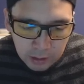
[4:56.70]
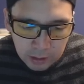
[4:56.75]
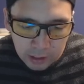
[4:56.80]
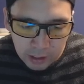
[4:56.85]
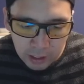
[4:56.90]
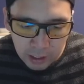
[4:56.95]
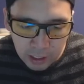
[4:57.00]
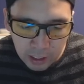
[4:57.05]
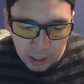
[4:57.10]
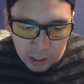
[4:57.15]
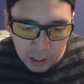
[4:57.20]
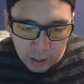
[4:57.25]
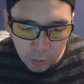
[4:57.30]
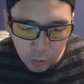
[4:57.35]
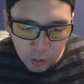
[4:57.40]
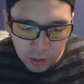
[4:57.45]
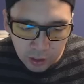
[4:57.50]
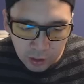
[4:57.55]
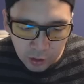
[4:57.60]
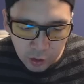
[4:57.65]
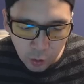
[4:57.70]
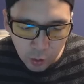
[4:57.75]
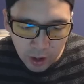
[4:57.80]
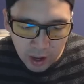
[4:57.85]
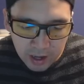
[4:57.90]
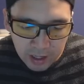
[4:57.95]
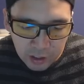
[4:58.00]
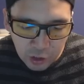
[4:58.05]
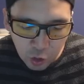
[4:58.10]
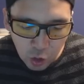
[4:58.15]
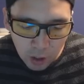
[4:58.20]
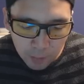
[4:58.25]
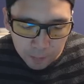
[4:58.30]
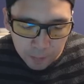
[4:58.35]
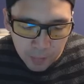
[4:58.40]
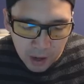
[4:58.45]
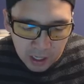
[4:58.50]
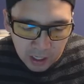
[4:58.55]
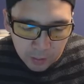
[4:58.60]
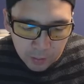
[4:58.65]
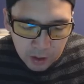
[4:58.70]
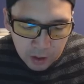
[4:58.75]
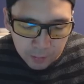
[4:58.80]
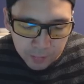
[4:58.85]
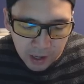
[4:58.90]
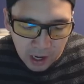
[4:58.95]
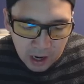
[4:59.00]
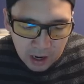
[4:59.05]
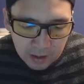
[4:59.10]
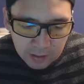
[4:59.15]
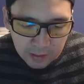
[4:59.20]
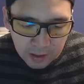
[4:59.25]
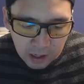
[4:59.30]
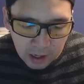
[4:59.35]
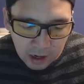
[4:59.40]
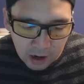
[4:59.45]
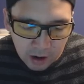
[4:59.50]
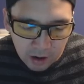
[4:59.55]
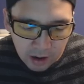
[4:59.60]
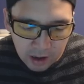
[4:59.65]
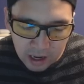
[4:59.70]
And we can go ahead and drop Mega Man behind there.